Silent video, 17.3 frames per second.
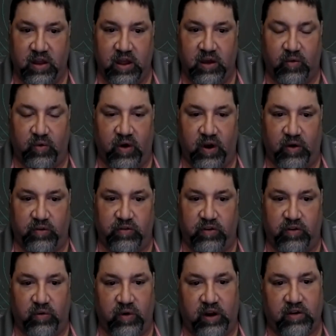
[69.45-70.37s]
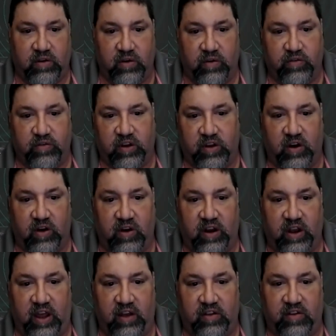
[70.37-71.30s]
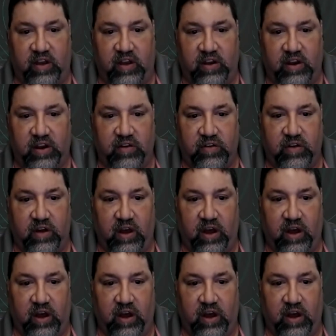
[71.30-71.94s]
where I was a director of security and identity